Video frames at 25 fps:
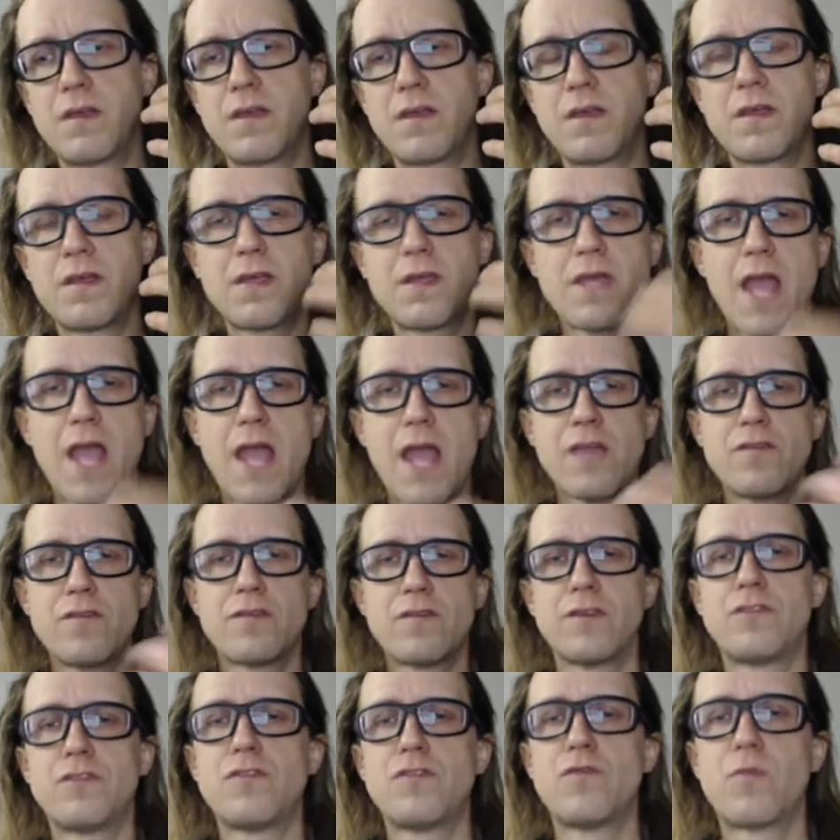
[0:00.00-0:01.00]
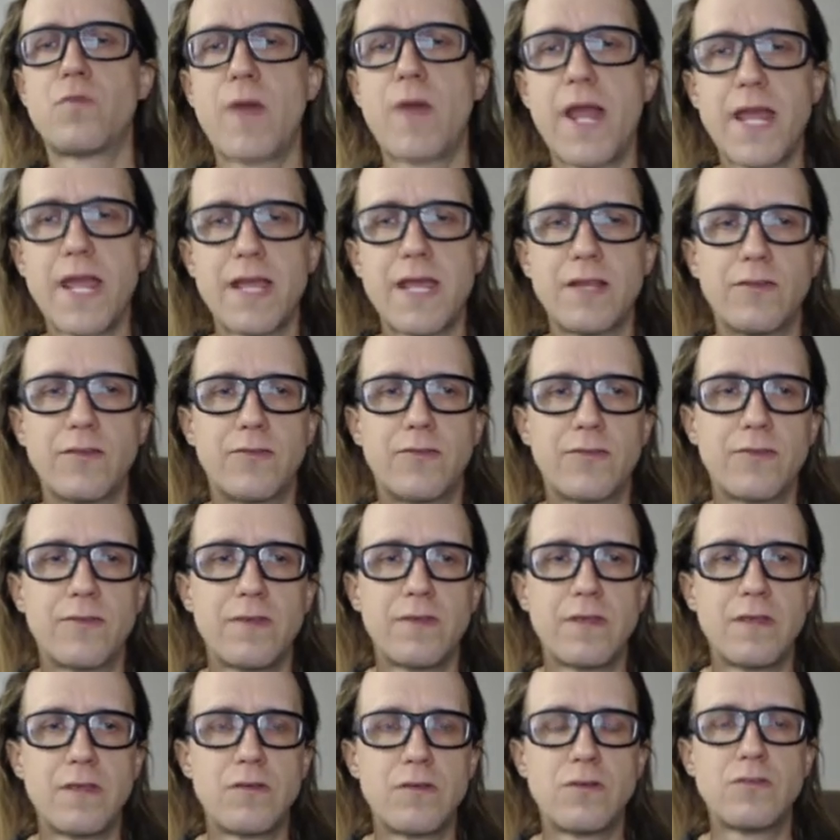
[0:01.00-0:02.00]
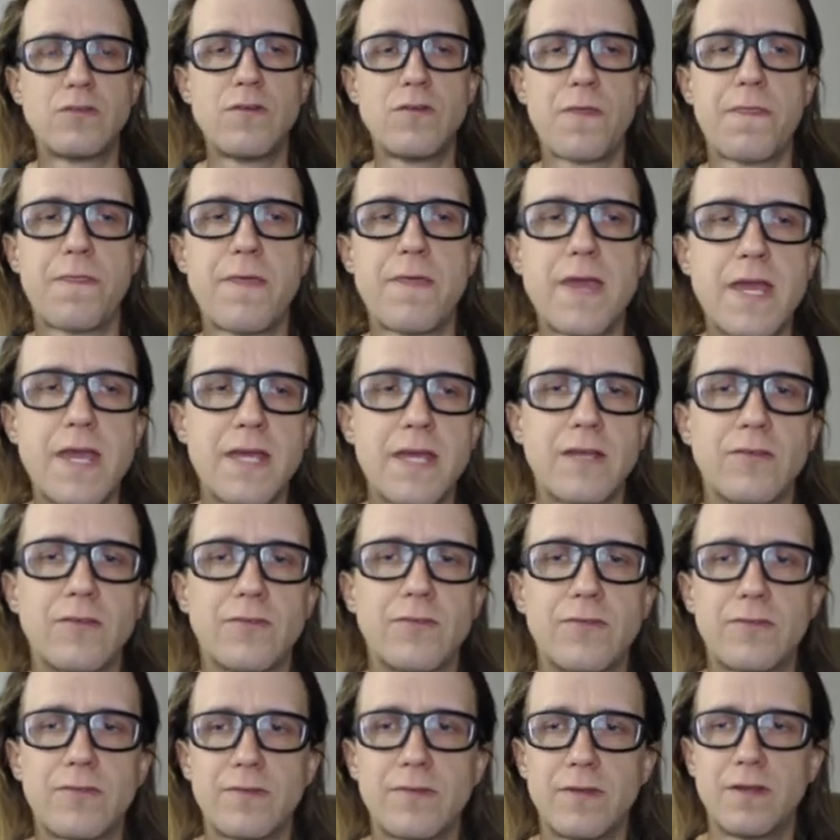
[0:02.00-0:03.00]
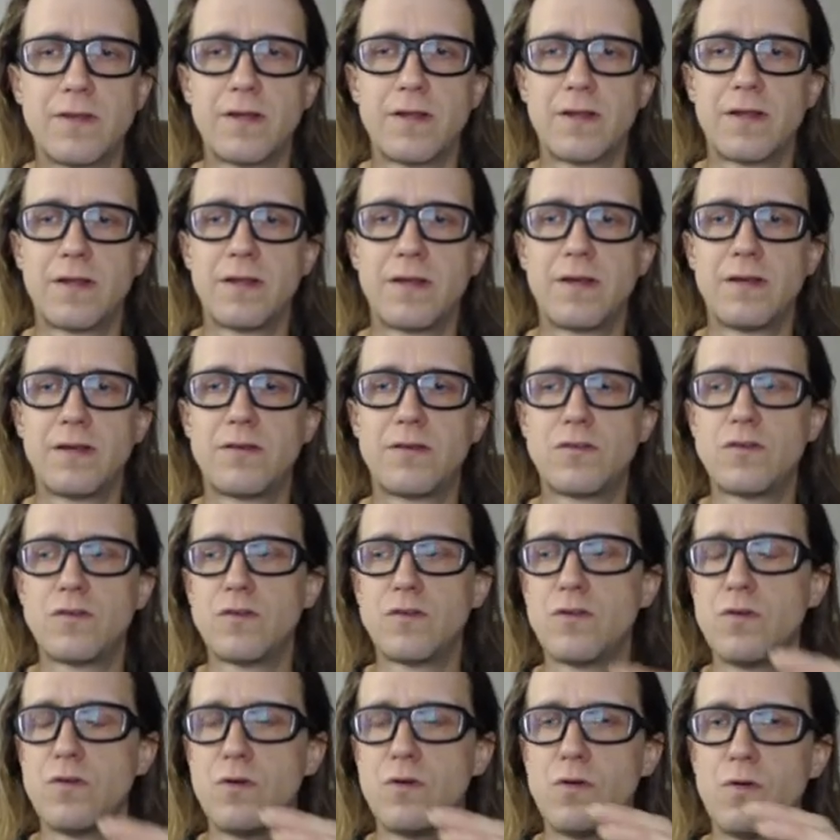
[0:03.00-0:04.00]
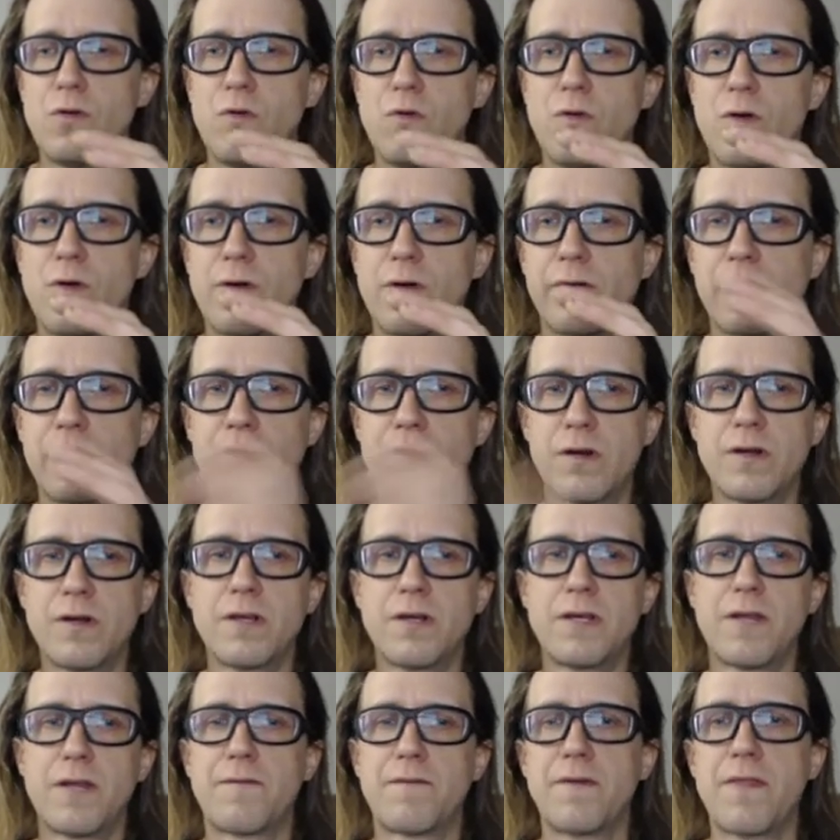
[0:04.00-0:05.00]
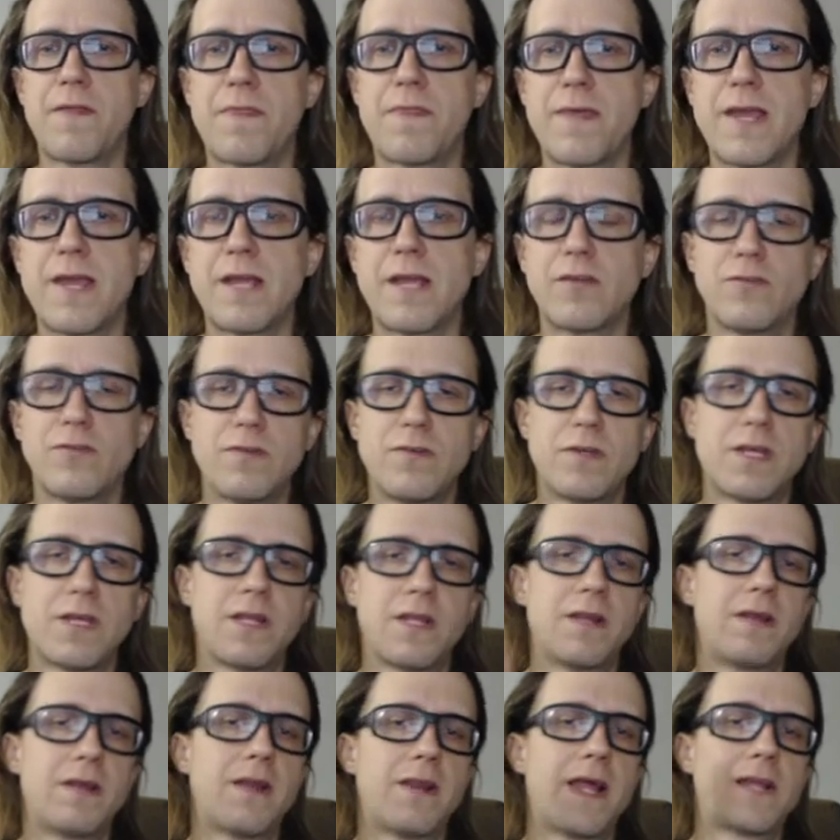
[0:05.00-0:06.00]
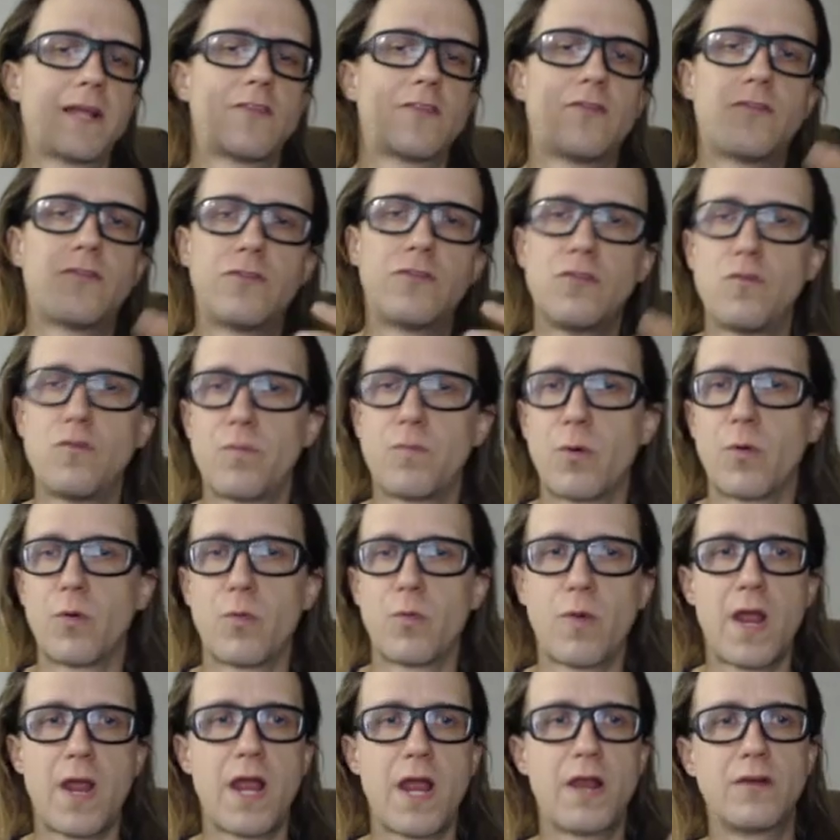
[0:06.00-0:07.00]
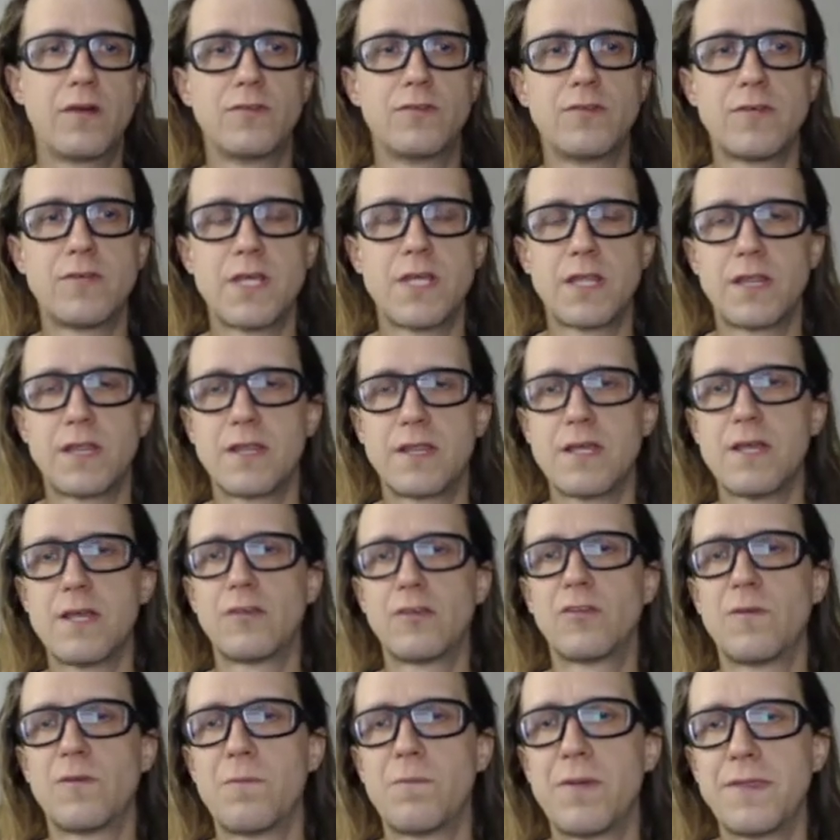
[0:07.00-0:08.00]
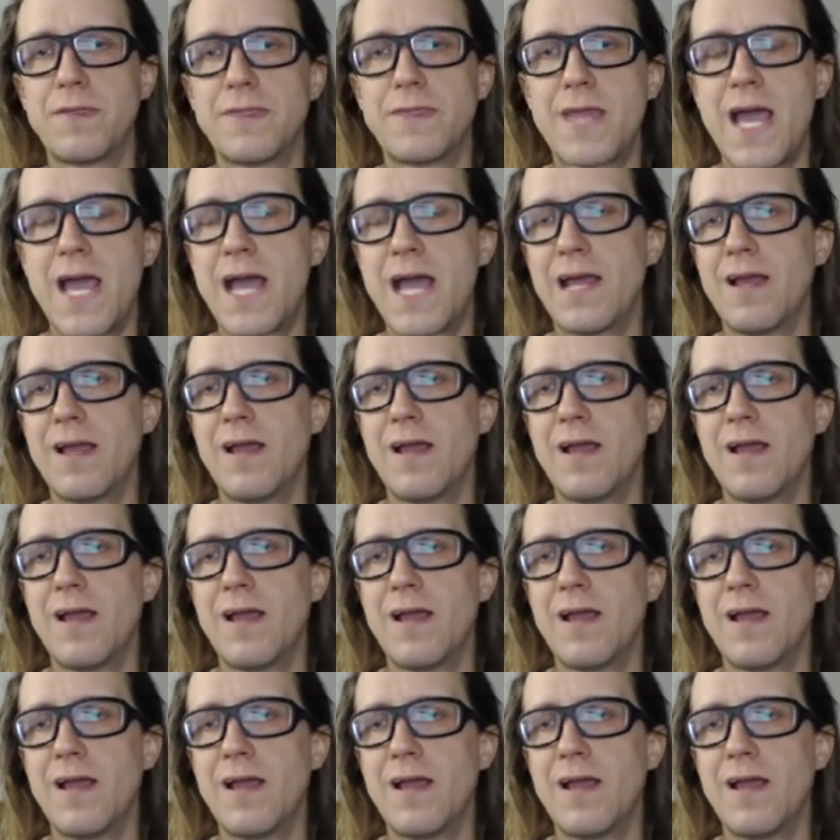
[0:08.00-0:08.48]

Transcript: yeah, you could do raids, you could do things to earn different things. You get like super rares, you get this, but that.